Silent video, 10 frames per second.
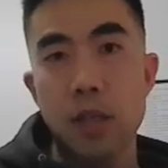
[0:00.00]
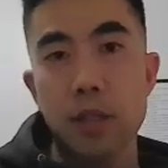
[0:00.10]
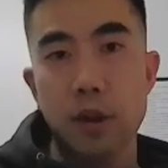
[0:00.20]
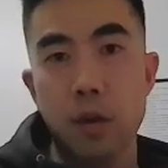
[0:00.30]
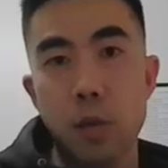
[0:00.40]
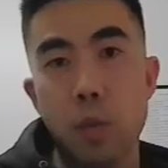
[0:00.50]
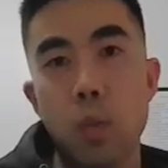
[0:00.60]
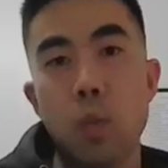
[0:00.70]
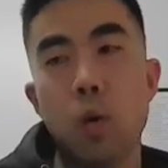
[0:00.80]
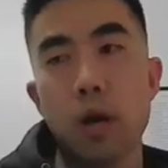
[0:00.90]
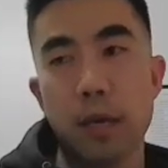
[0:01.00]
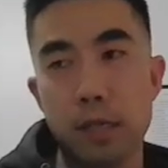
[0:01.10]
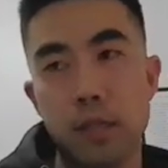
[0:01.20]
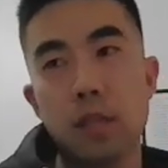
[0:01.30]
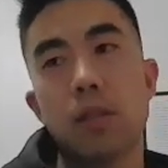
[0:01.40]
So what
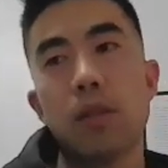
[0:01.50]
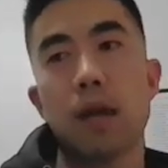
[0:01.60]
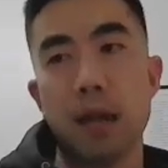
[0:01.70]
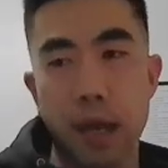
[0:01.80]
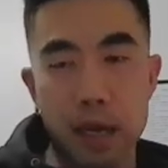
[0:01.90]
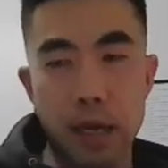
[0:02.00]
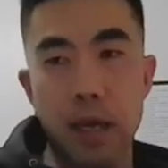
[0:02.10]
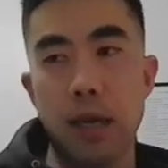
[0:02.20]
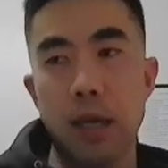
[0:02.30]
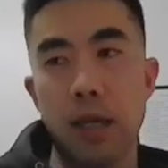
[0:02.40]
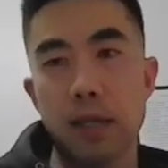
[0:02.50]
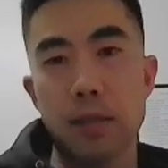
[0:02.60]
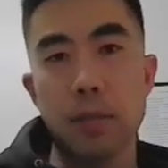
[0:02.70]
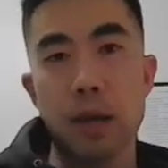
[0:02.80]
he's linking is